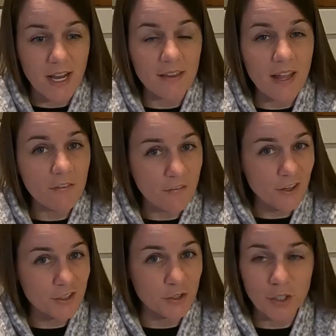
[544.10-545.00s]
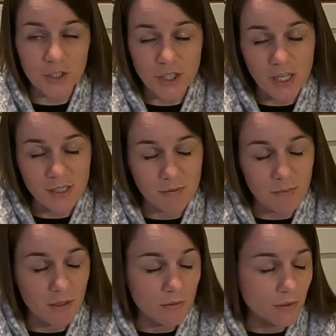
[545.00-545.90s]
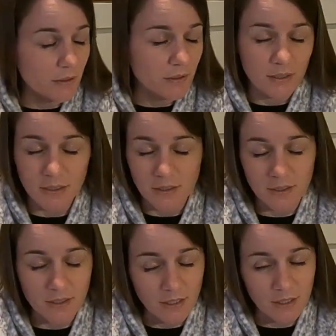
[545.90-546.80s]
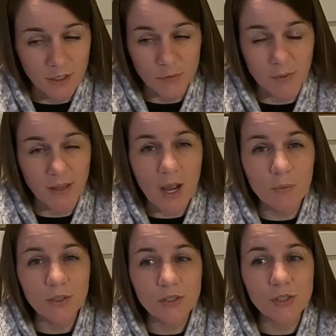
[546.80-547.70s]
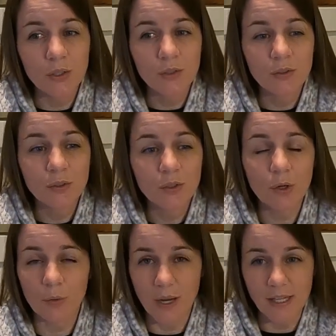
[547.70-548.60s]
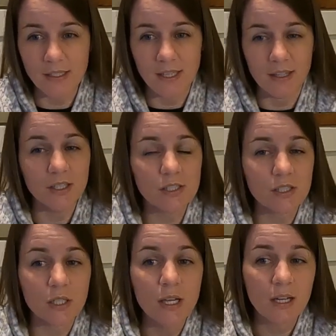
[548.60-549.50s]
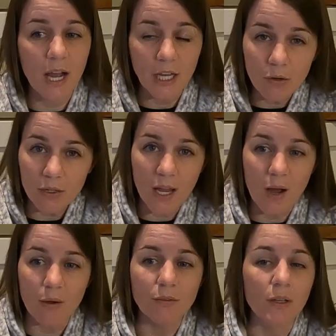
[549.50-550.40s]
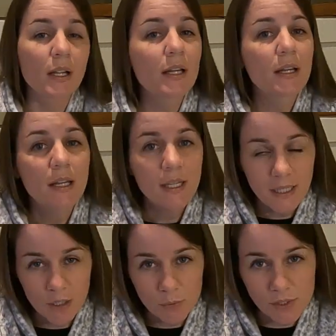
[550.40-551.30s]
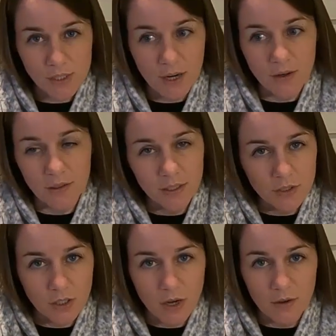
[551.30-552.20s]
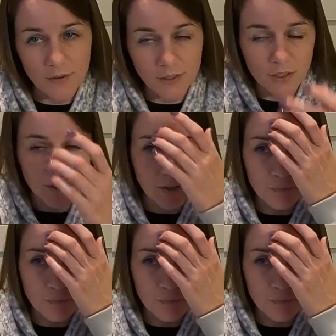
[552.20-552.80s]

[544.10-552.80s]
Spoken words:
and that fox started chasing me. I won't go into the details, but that was crazy. This coyote, however, it was scared and it took off into